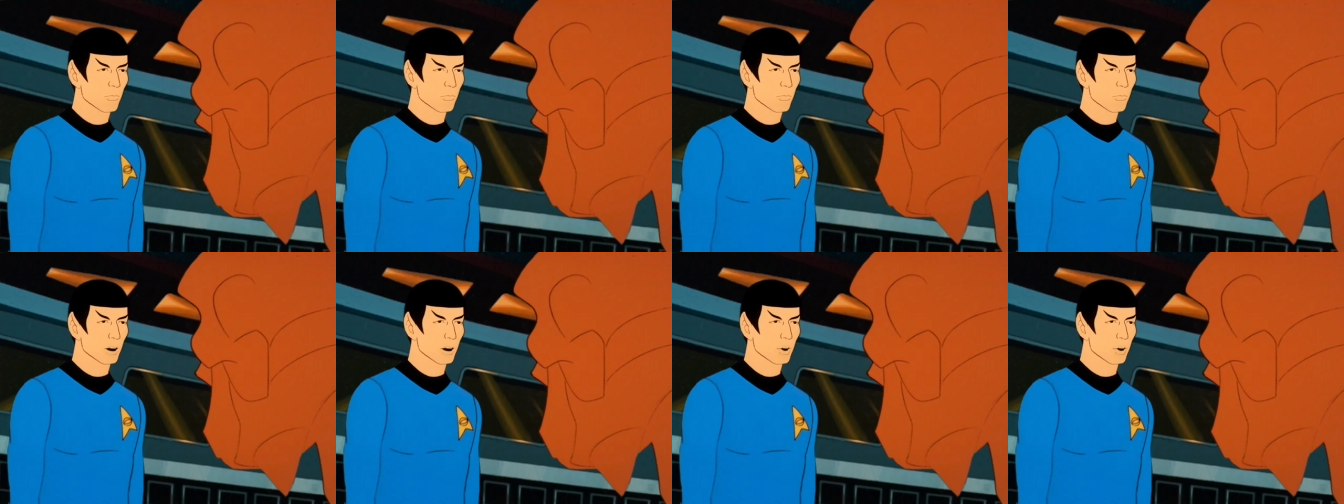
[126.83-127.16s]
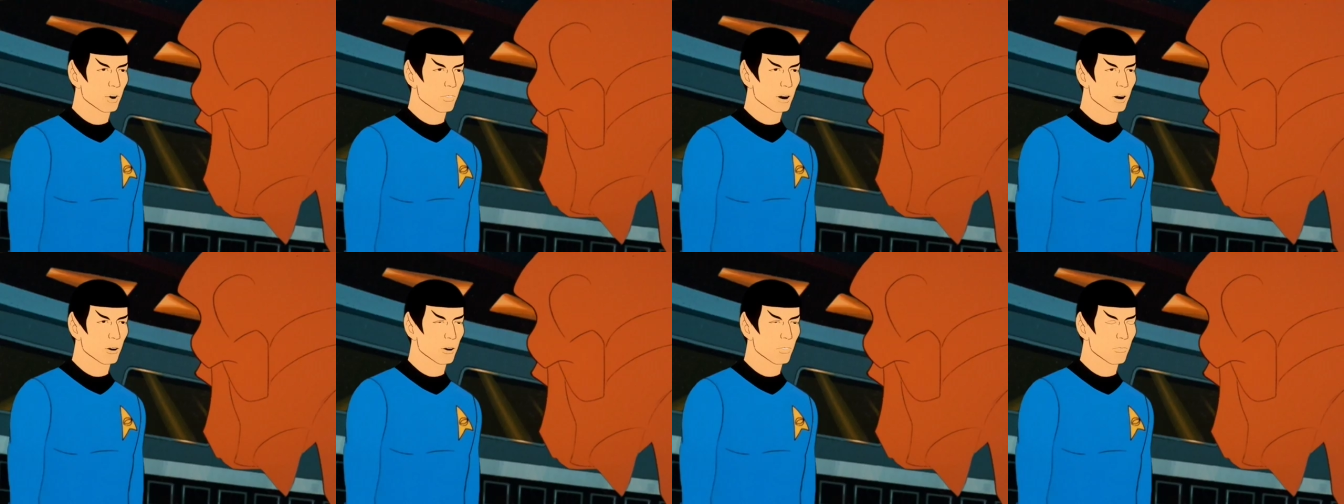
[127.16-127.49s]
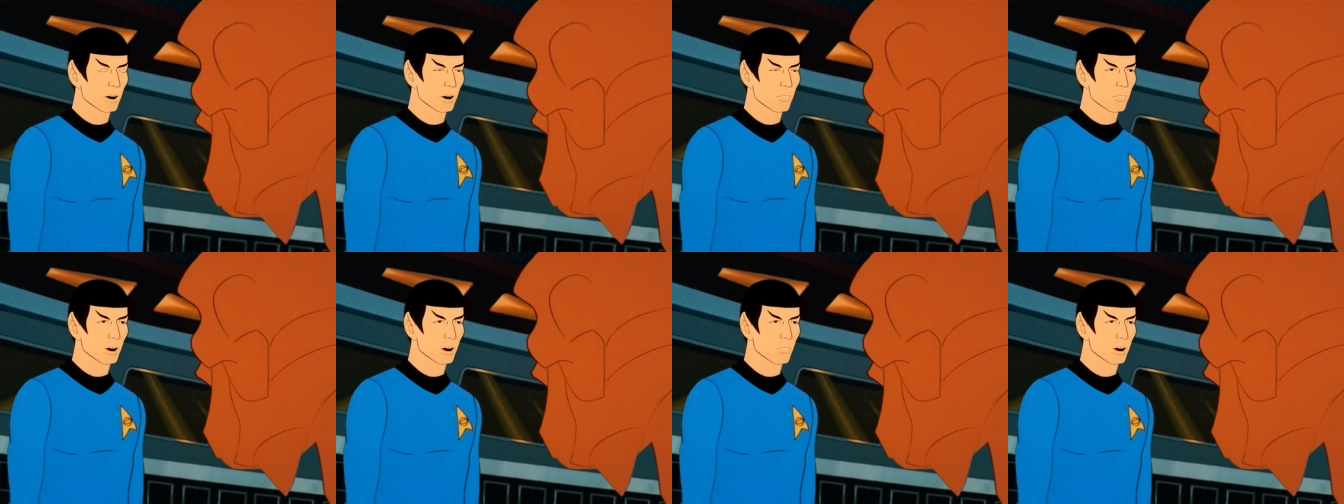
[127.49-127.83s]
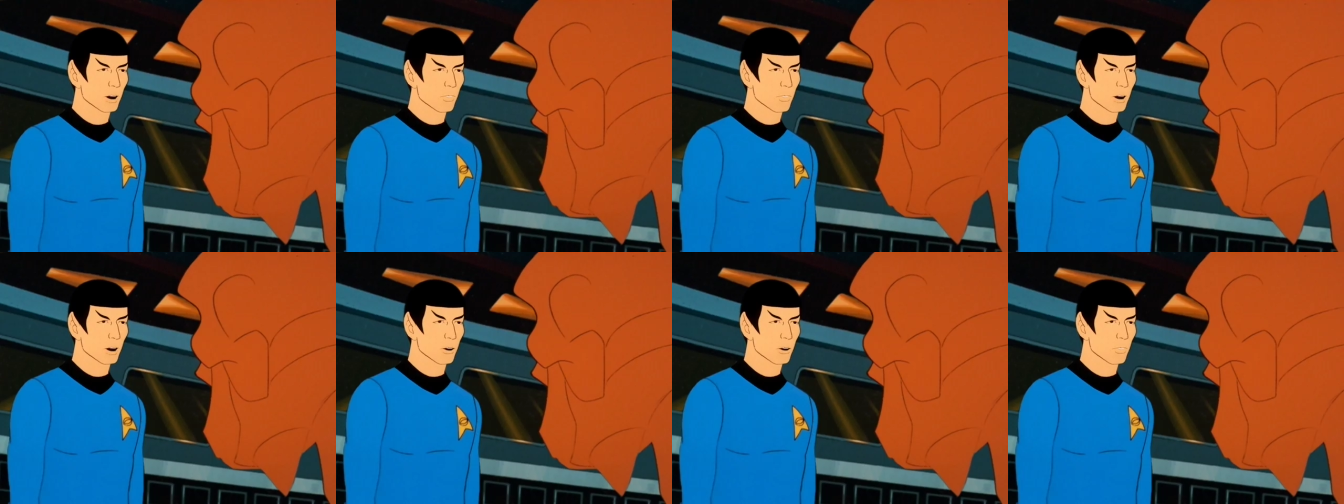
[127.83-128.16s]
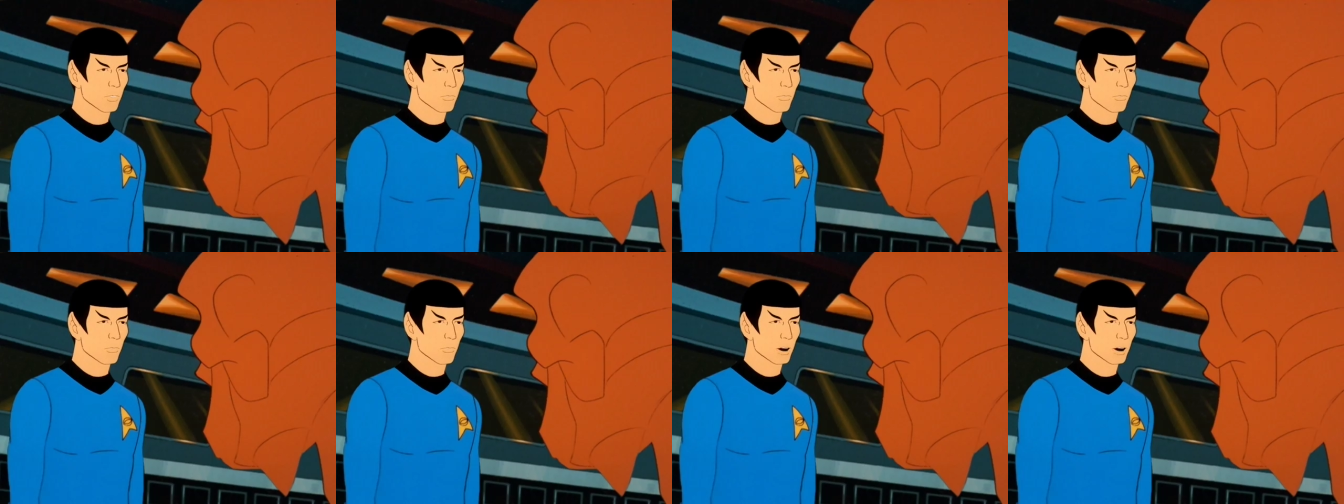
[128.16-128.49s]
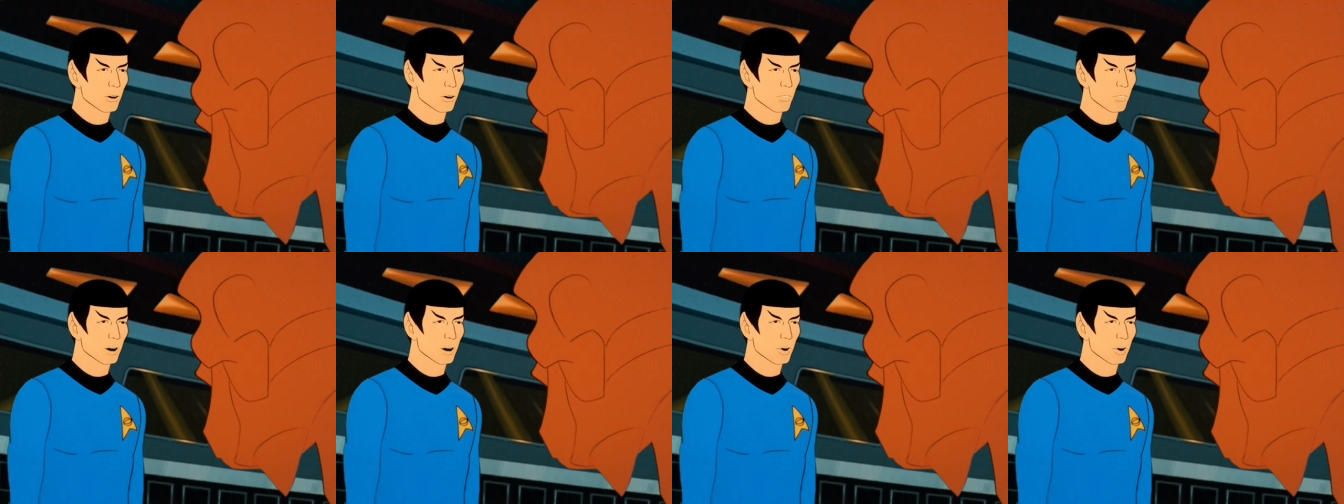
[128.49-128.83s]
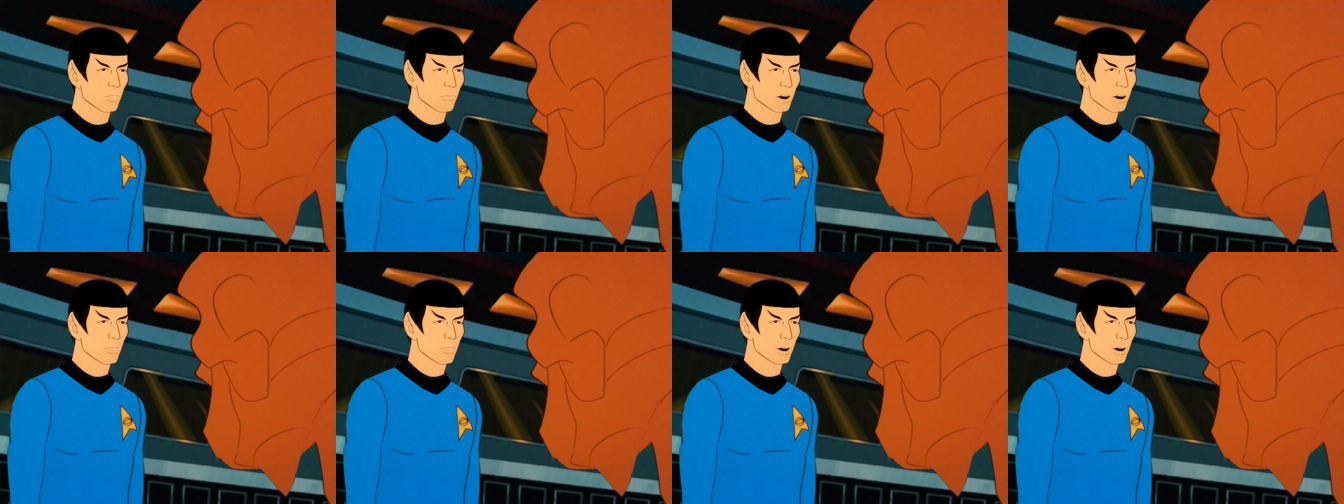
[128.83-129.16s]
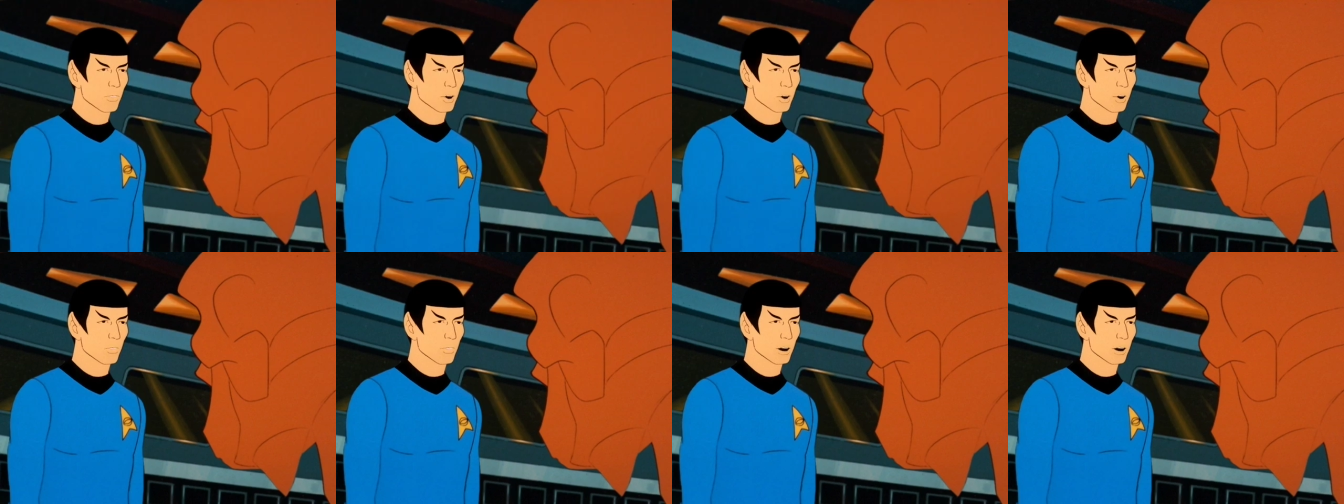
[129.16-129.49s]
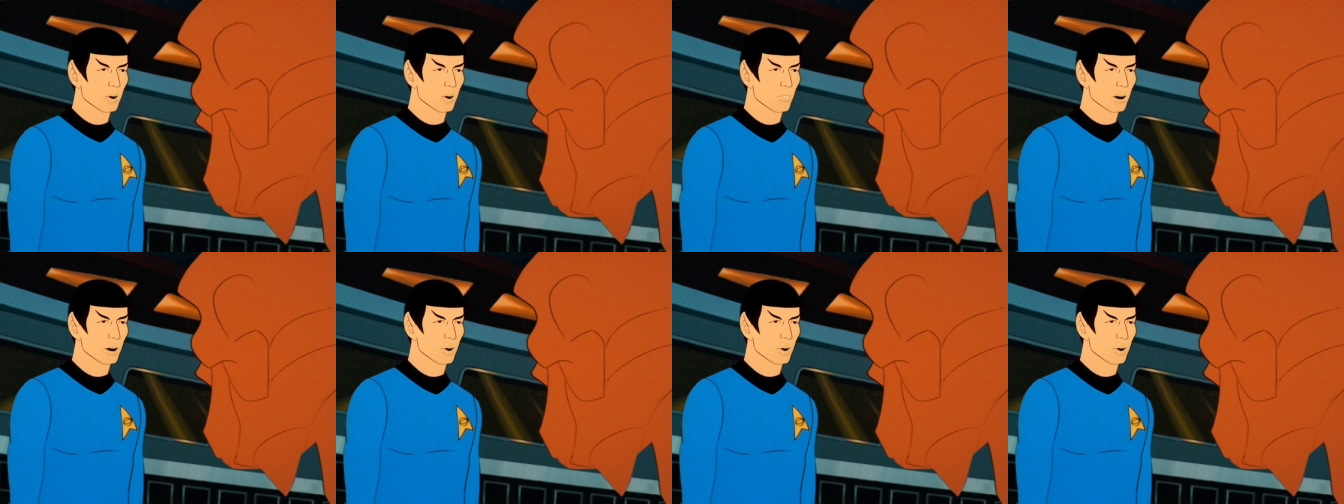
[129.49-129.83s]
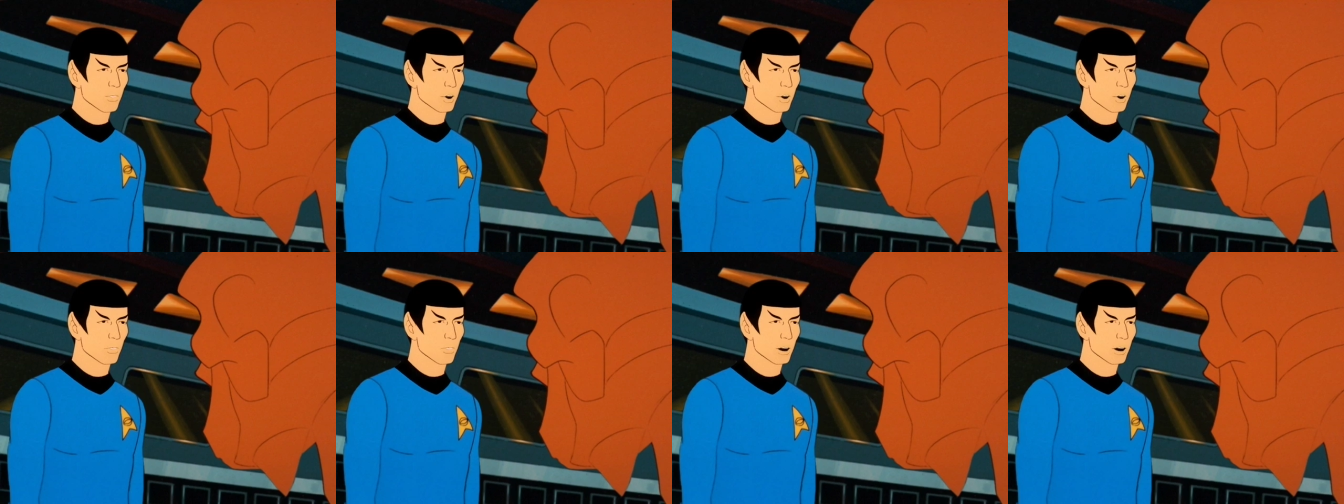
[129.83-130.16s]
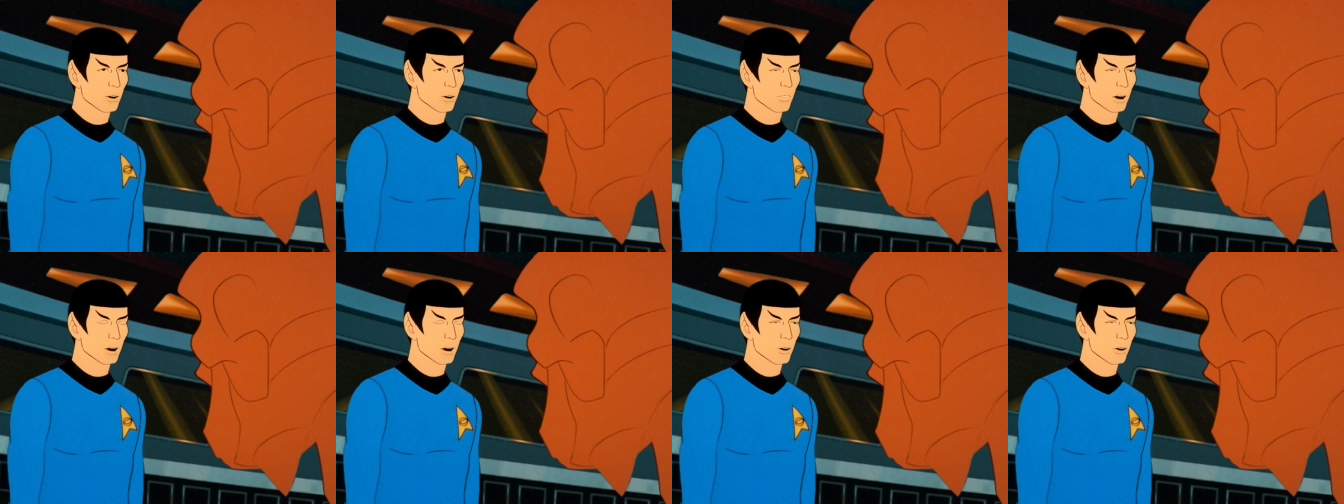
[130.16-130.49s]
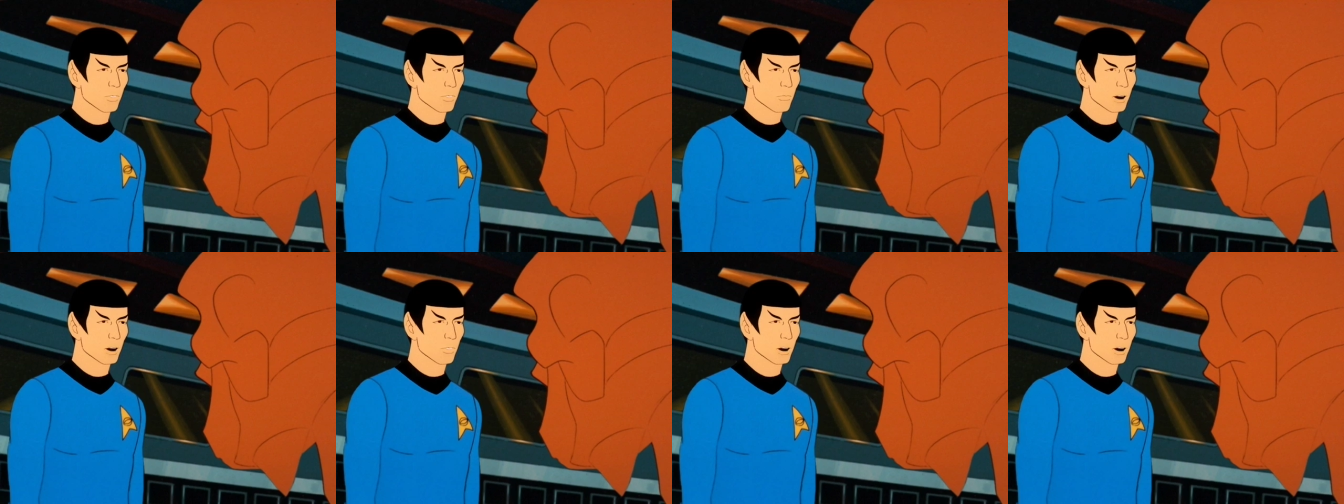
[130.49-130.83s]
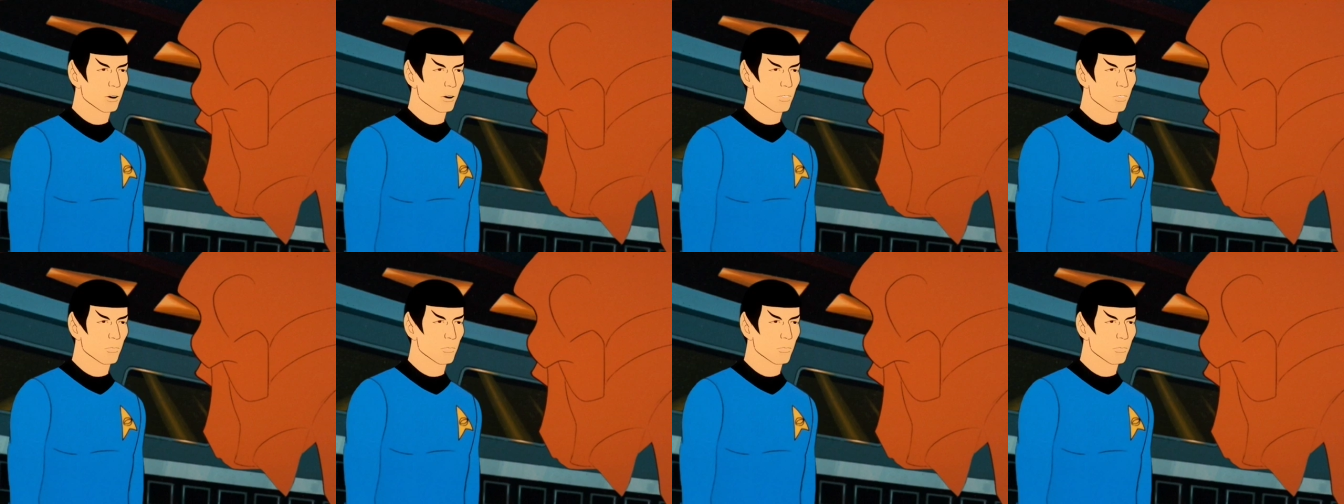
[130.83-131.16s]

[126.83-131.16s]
You are correct, Mr. Arex. I know of the situation occurring with Grazerite prisons.